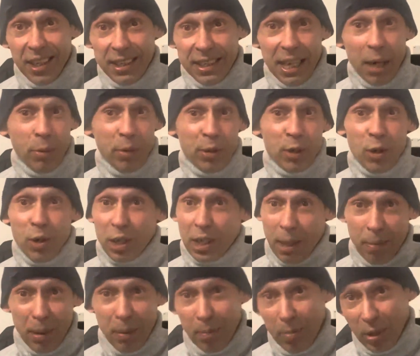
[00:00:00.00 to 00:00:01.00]
Now, we've got a
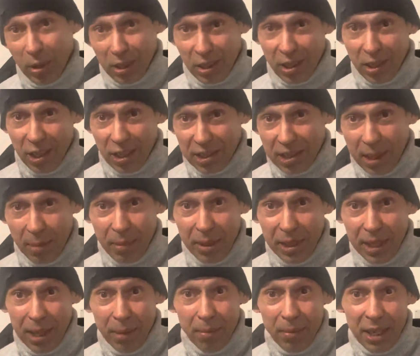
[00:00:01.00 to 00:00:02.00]
couple of podcasts coming
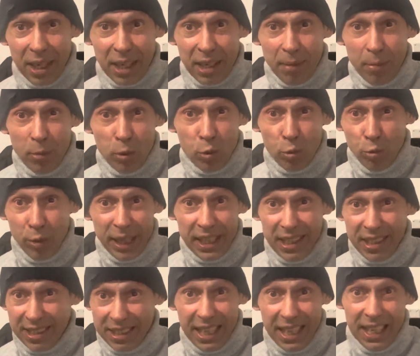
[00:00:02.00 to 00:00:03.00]
up, like I'm already
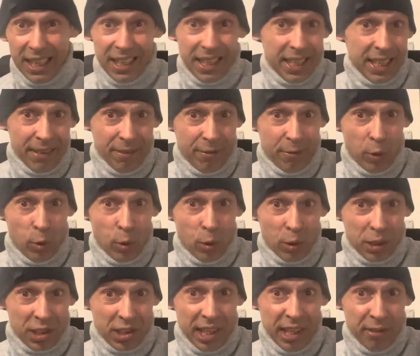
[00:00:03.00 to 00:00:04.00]
sitting here for
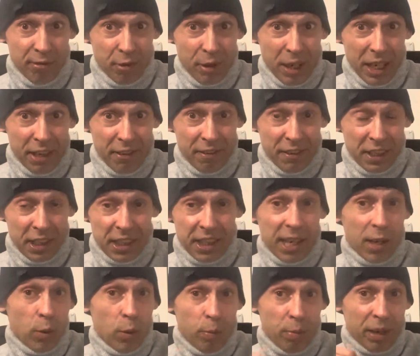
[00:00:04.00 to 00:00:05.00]
Steve Rafe and
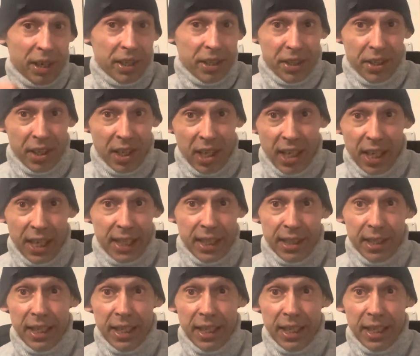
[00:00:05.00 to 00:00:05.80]
Del Brendan Hyde.